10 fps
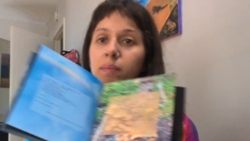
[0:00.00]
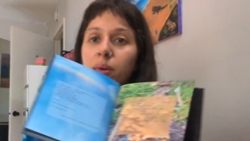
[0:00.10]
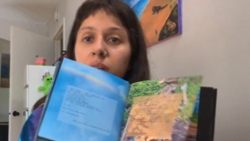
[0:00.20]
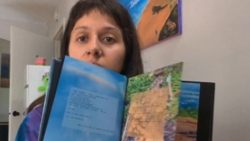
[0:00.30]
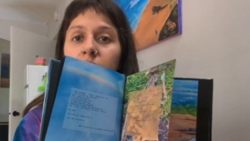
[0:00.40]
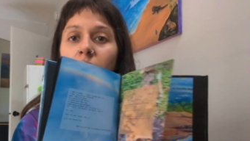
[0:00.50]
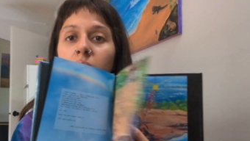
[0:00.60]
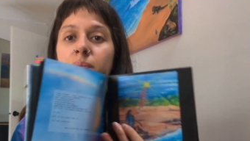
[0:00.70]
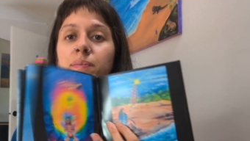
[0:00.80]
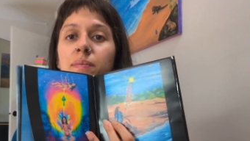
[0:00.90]
But
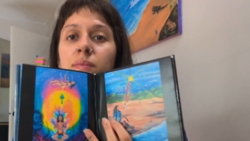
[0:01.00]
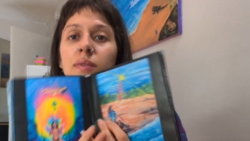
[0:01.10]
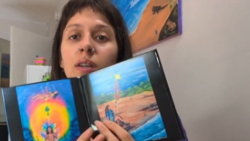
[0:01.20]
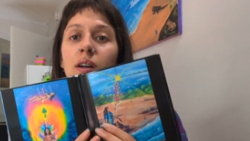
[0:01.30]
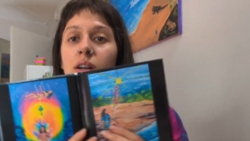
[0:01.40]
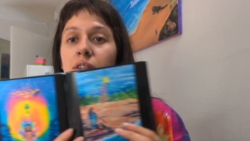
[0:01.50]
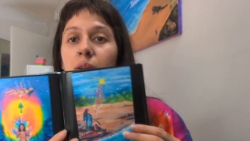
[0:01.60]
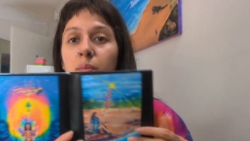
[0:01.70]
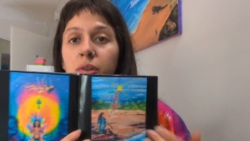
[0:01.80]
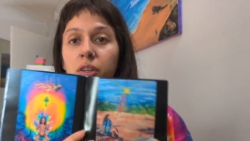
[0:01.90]
yeah, they
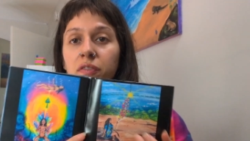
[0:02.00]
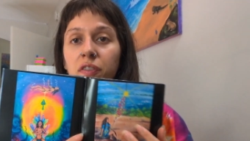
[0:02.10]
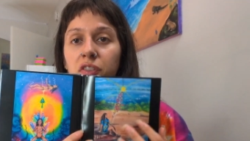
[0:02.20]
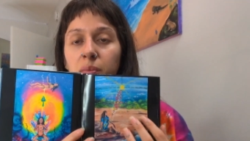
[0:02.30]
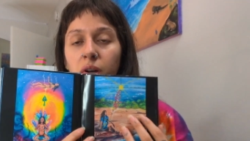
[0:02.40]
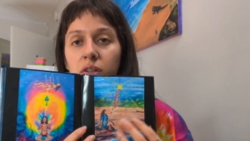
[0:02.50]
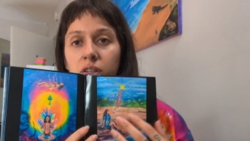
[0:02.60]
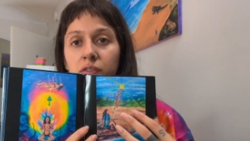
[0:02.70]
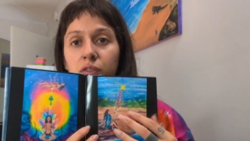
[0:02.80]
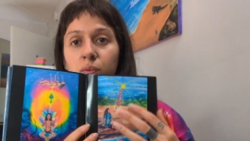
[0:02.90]
would be like
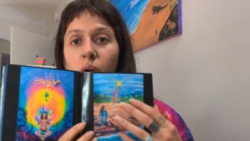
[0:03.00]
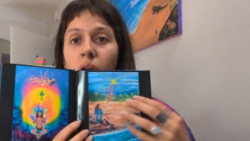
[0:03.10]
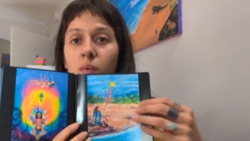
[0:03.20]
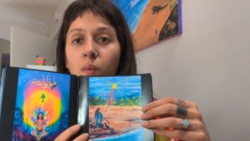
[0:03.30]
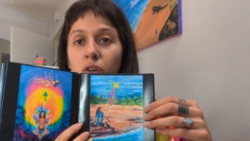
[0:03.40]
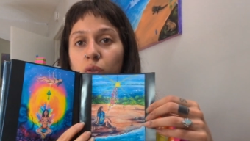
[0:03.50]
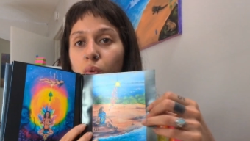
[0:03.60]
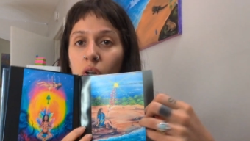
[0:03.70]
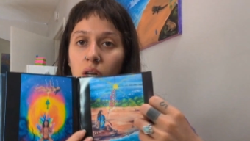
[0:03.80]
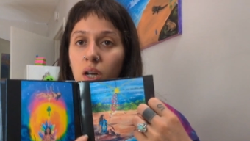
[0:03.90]
$50 if you want
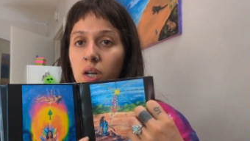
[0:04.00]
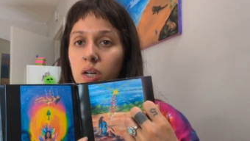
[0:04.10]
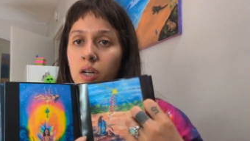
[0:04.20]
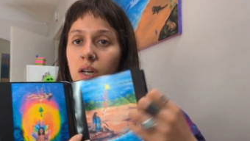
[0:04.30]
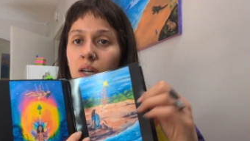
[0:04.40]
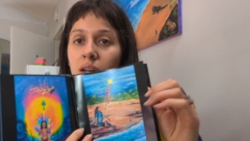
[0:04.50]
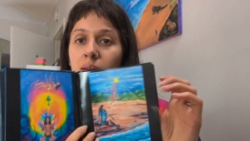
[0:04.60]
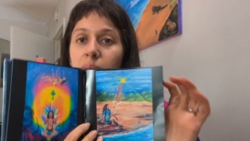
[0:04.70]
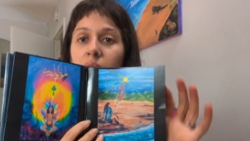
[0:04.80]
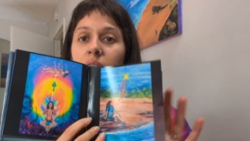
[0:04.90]
one.
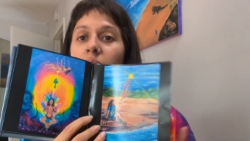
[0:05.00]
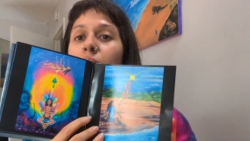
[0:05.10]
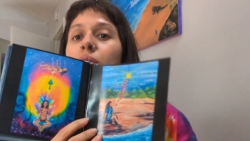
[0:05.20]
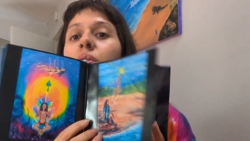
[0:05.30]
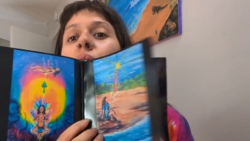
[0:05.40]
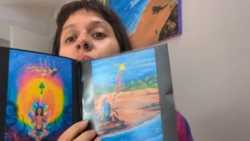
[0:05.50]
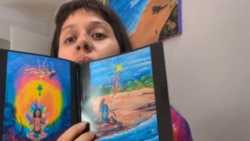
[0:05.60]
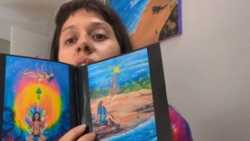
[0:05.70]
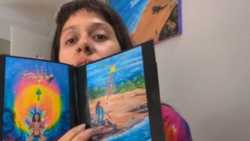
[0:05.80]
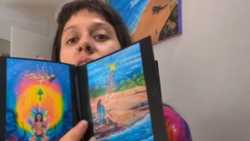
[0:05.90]
But how
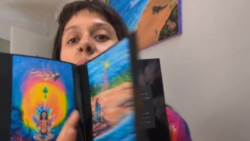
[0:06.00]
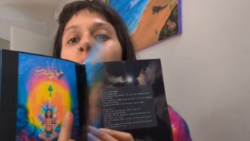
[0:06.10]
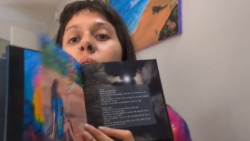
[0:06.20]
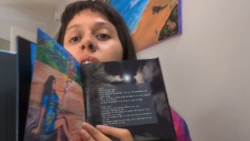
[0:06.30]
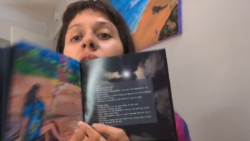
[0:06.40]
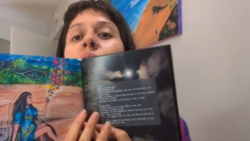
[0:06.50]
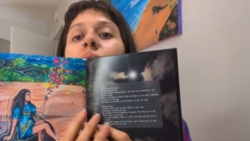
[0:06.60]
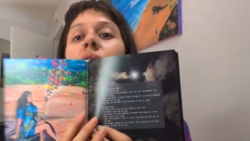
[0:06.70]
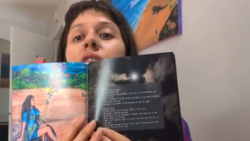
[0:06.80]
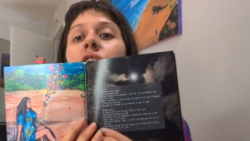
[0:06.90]
cool is this? I've been wanting to do
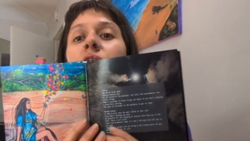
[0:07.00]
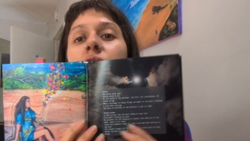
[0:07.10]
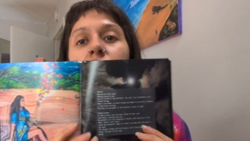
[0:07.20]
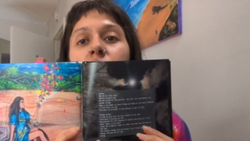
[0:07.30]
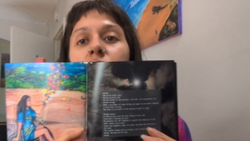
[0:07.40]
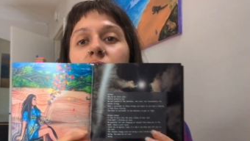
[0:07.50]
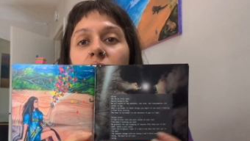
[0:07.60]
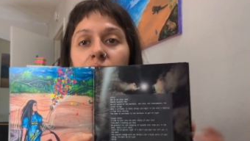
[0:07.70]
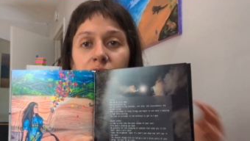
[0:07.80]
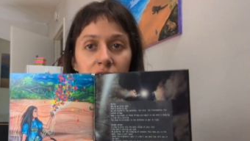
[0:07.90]
this for years.
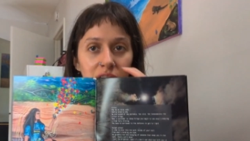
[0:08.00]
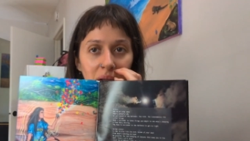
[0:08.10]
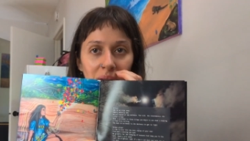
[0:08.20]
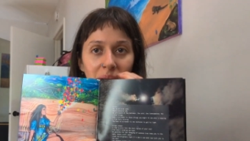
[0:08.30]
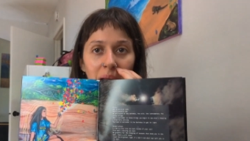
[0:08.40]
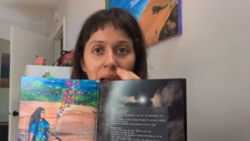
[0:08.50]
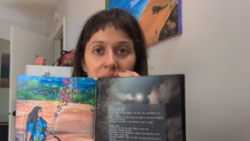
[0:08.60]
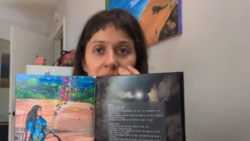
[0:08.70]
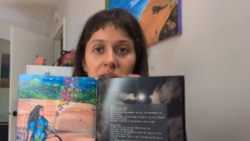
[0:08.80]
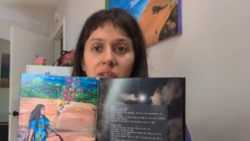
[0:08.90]
At first I like had
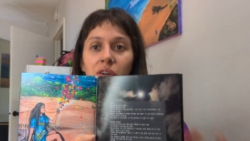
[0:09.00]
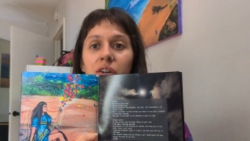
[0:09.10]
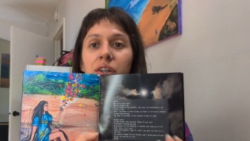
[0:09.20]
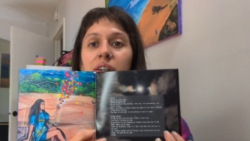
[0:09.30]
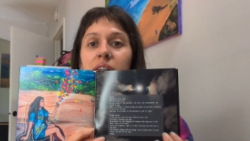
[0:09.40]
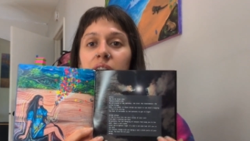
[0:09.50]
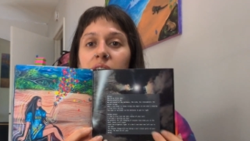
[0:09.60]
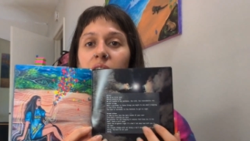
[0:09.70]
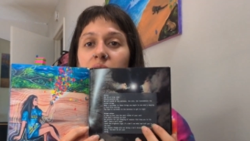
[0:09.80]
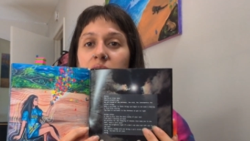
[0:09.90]
it started in
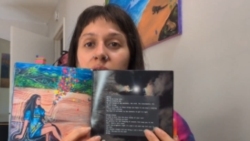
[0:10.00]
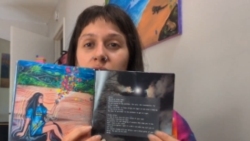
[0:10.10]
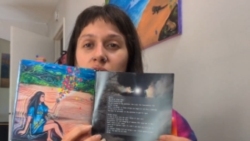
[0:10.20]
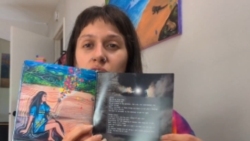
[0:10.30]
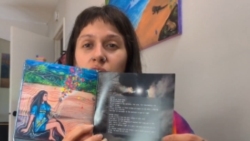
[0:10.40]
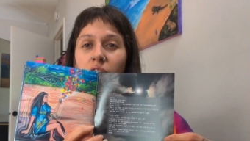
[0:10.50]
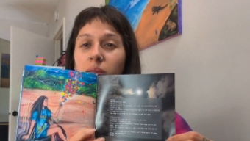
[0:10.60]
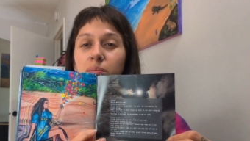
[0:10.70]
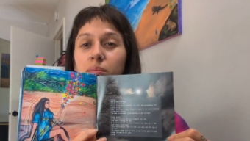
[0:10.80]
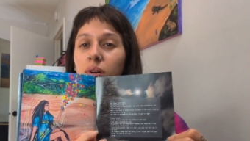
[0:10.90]
as like a
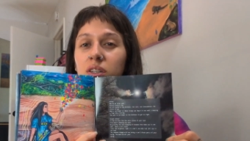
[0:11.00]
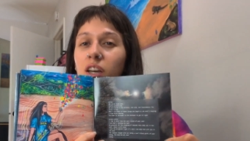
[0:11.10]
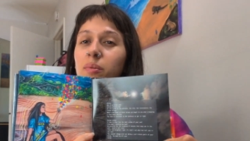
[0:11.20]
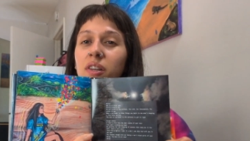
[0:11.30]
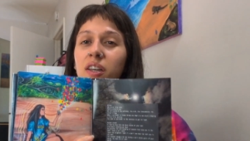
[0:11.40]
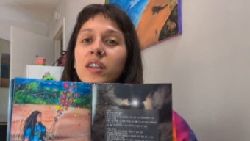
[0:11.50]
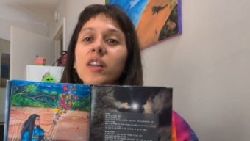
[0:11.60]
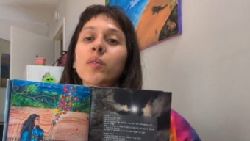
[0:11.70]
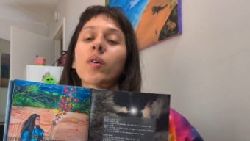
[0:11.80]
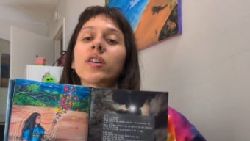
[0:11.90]
scrapbook type of thing,
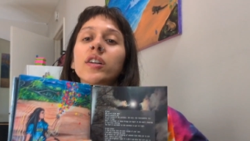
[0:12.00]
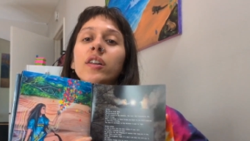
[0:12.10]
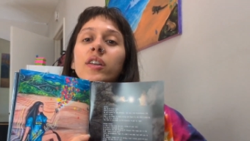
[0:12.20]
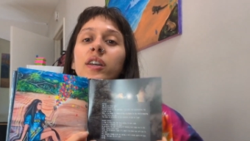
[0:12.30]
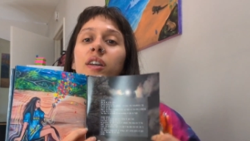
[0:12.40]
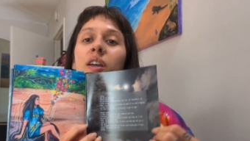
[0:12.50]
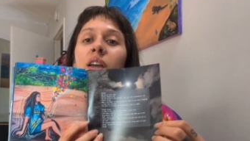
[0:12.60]
like where I did it like